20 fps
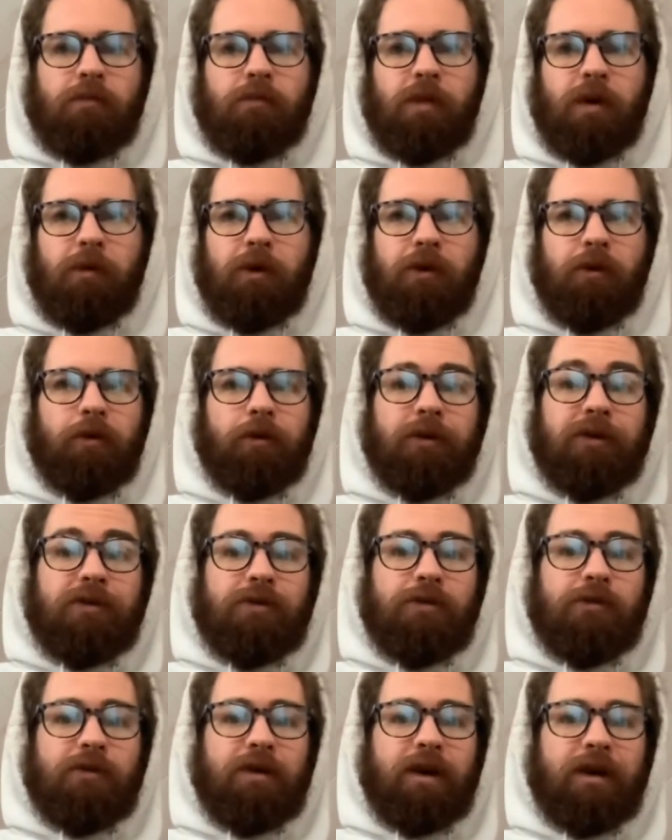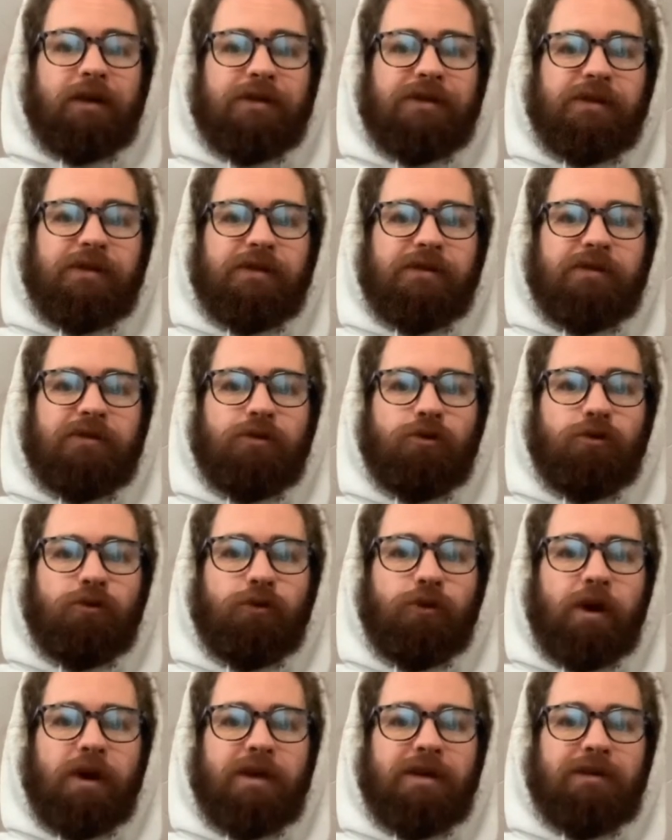maybe early 2000s
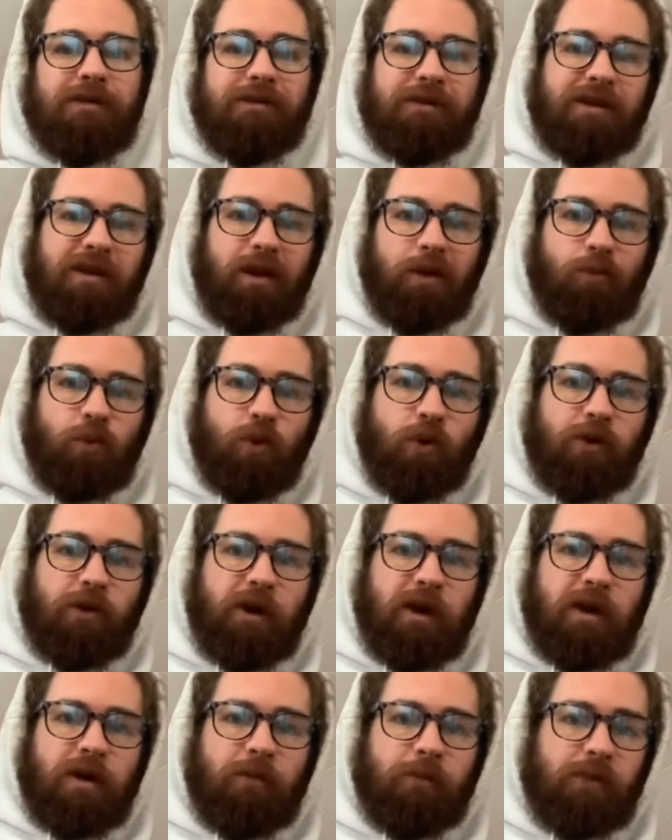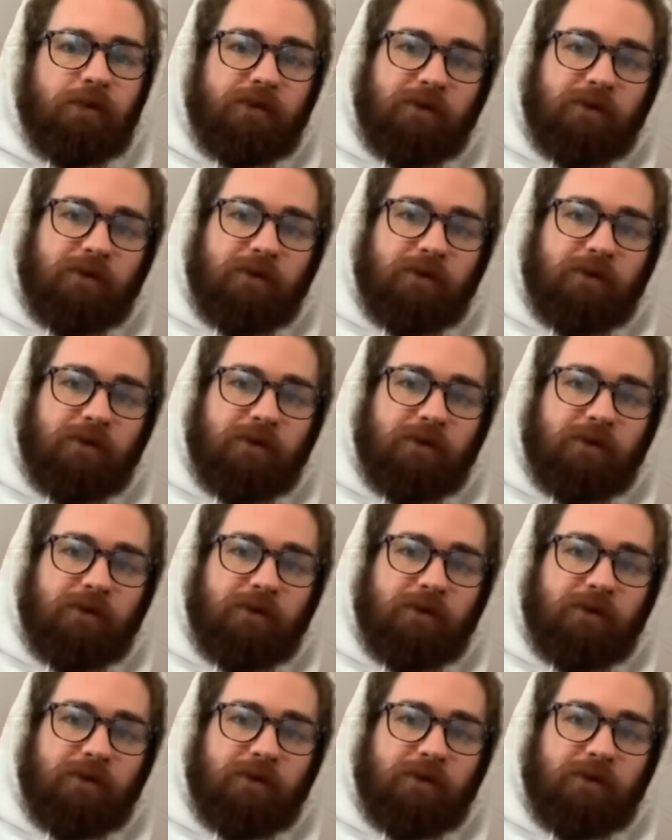crate keyboard amp,